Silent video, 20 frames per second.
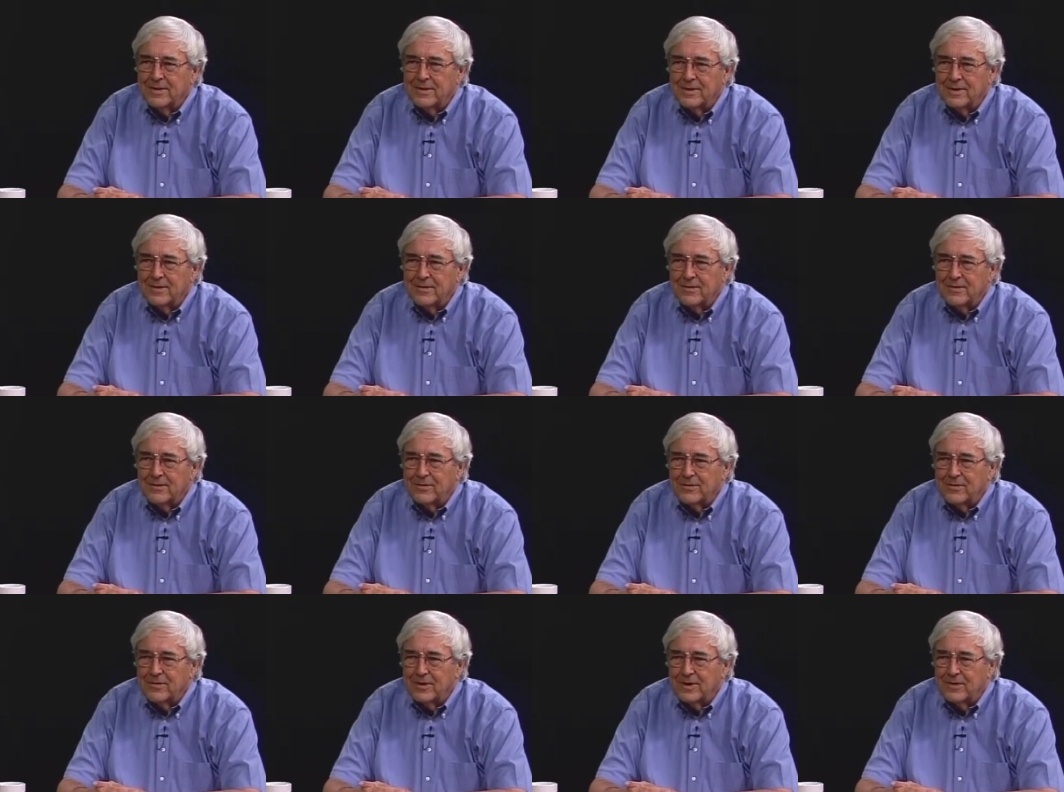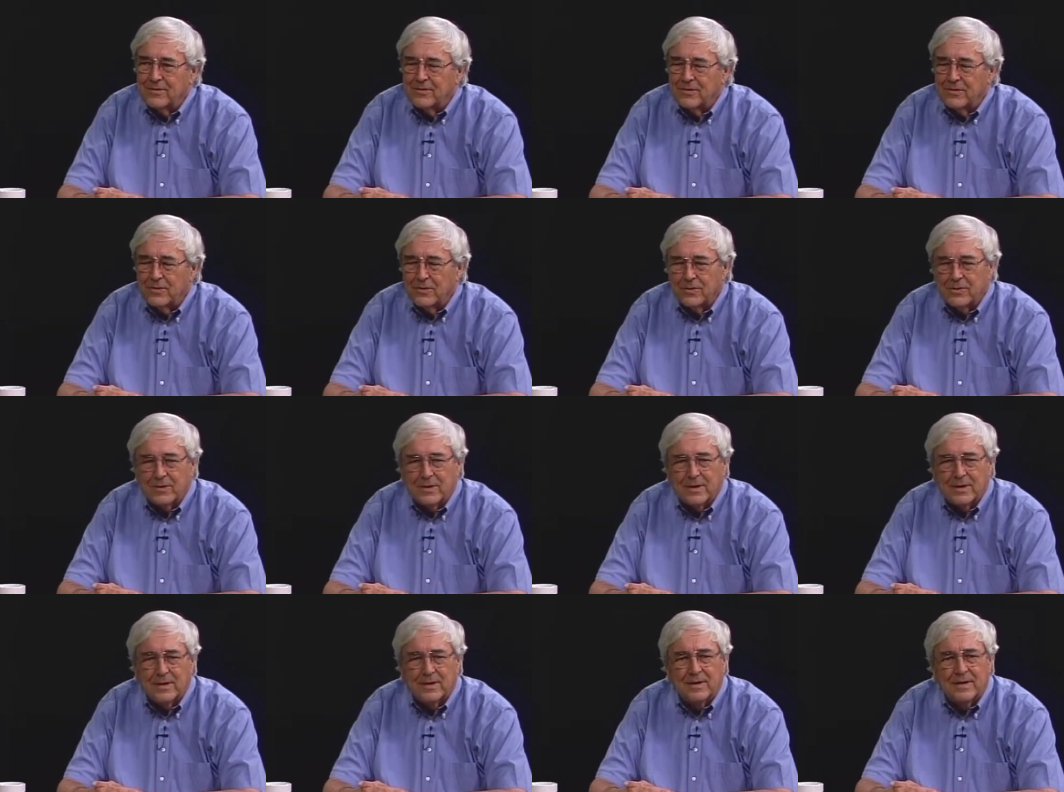Uh, they sold
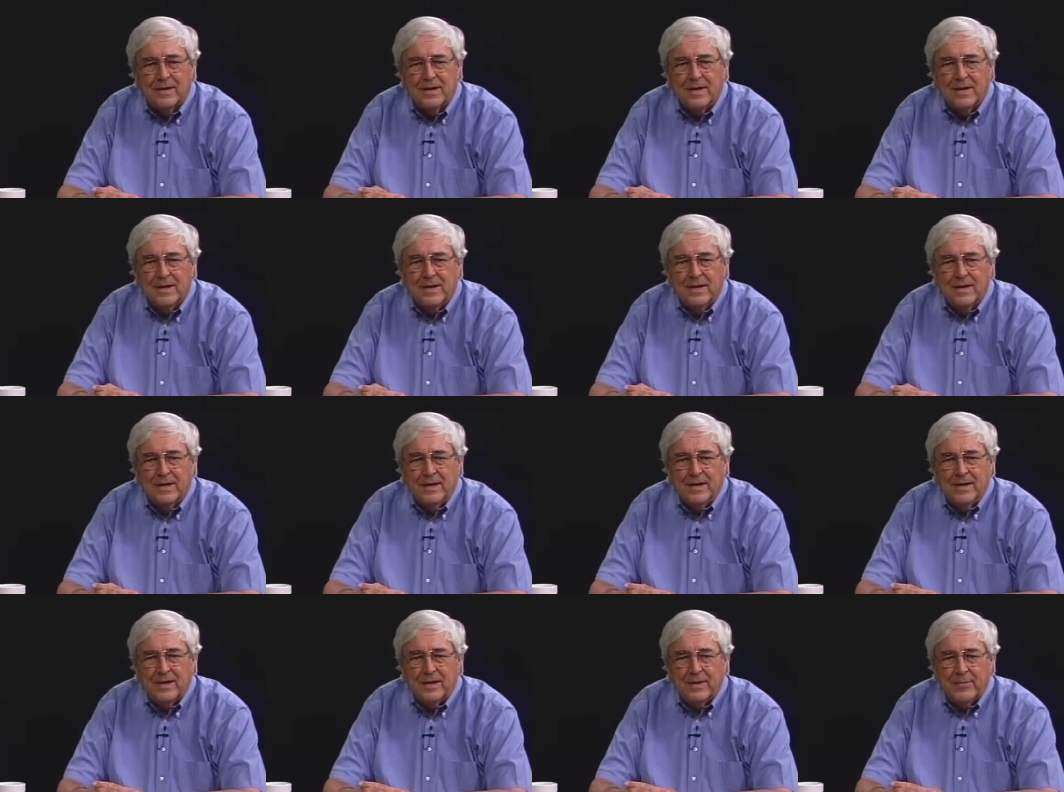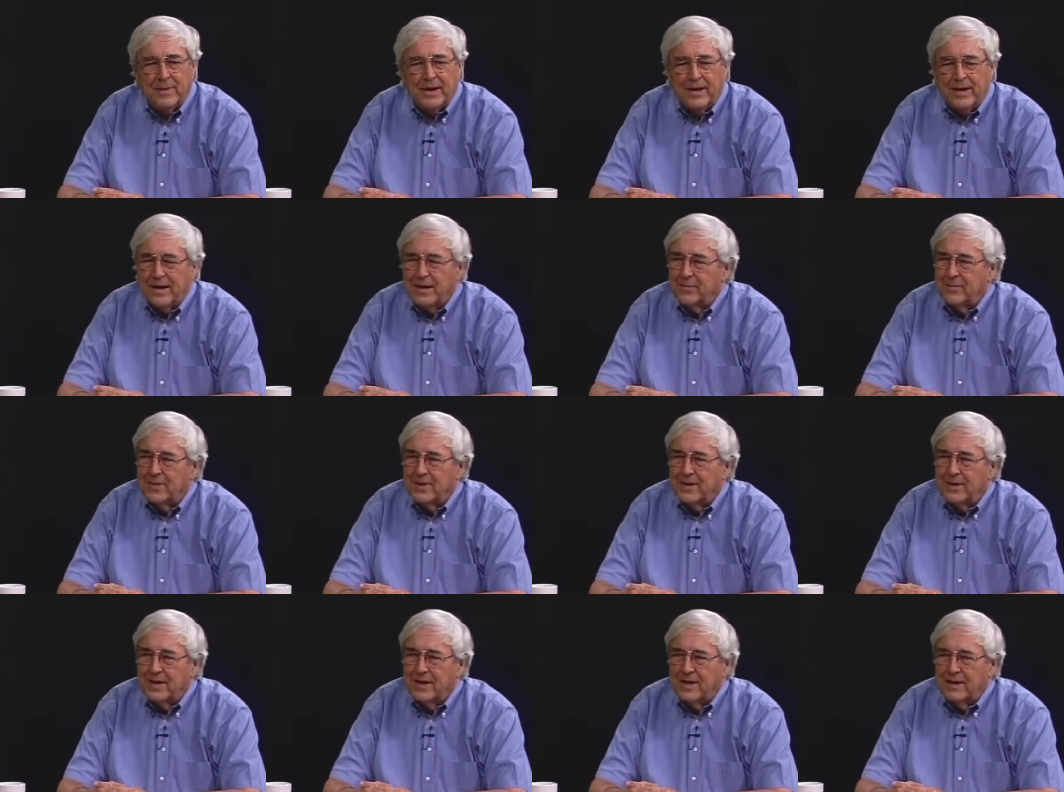uh, about
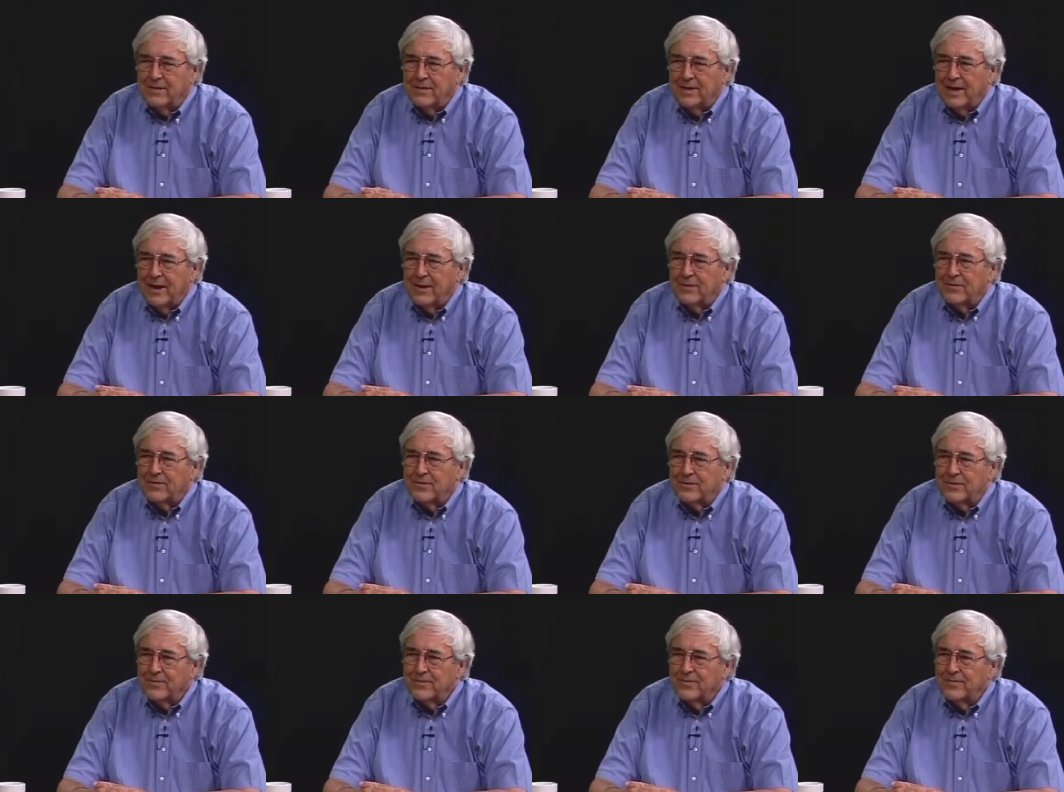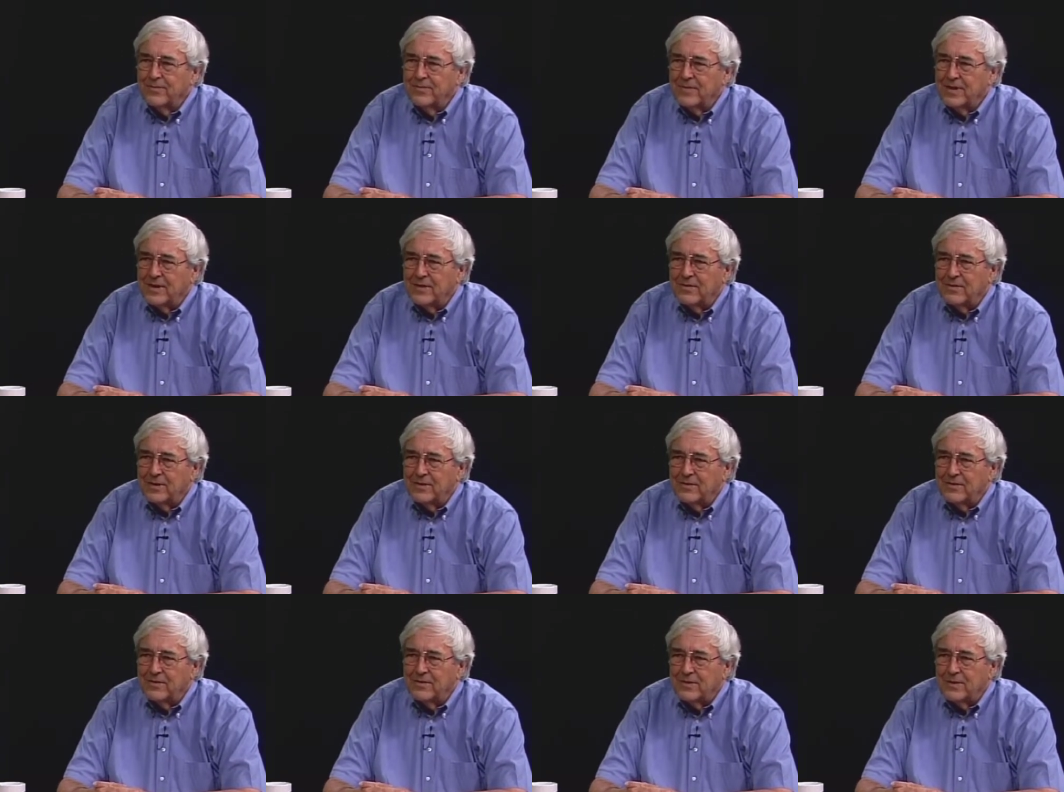8,000 8, of
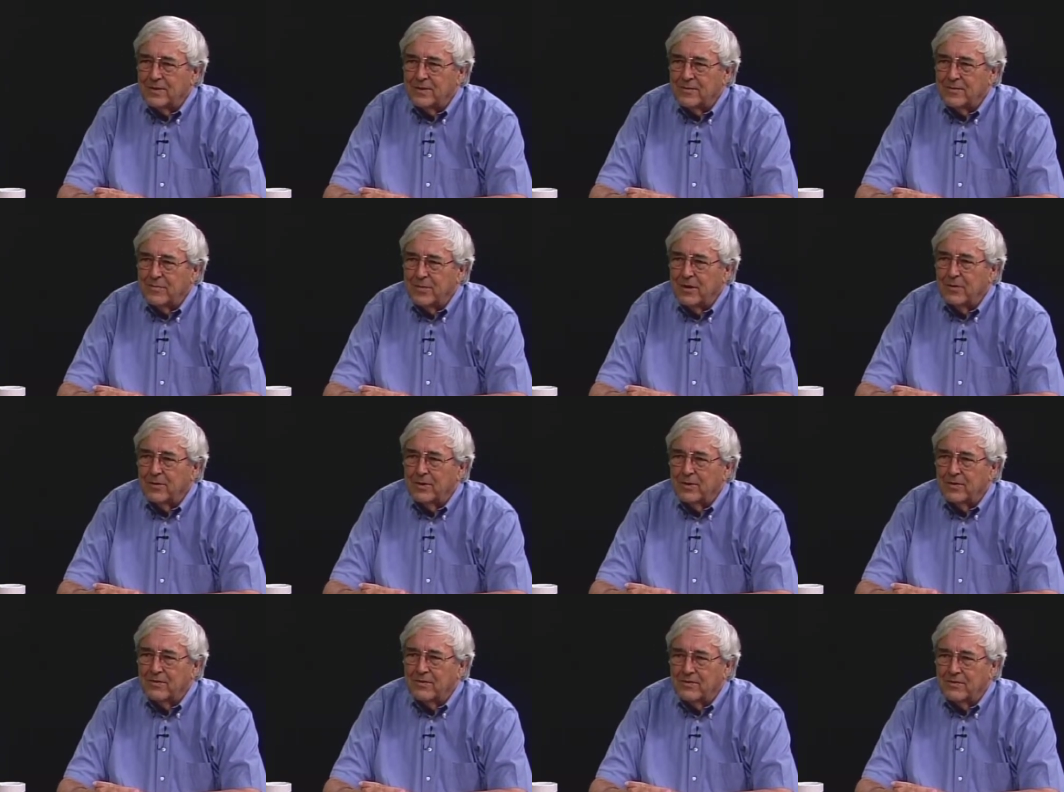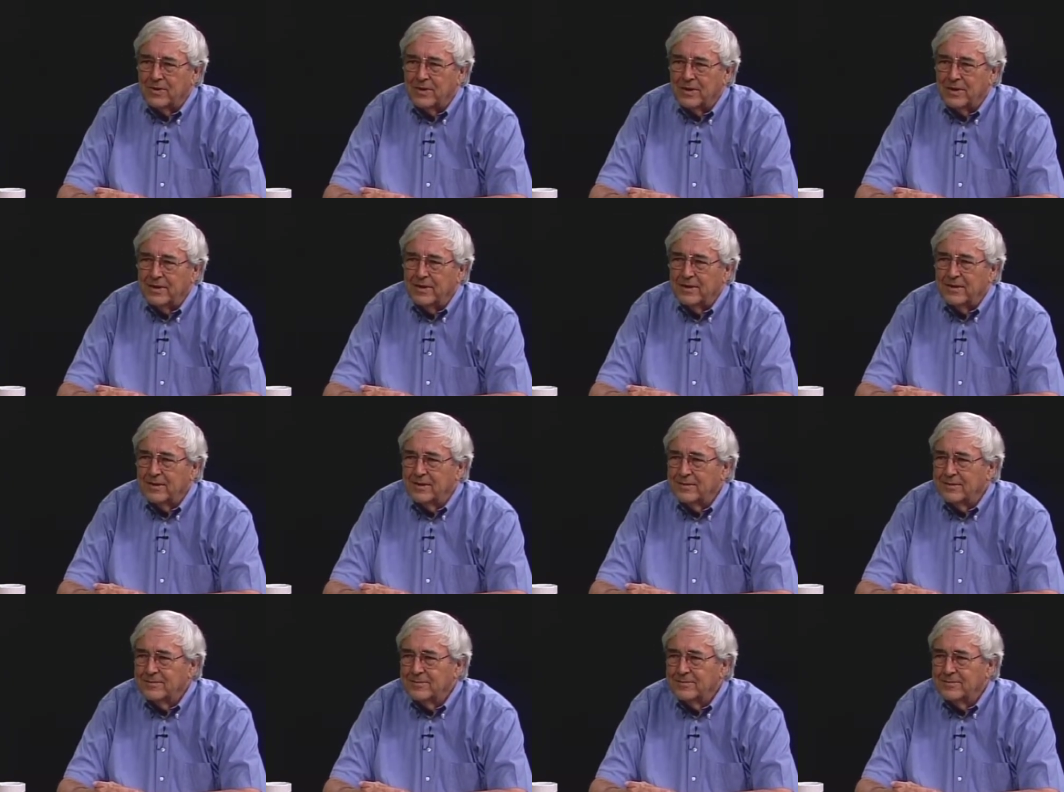these uh, mowers a year.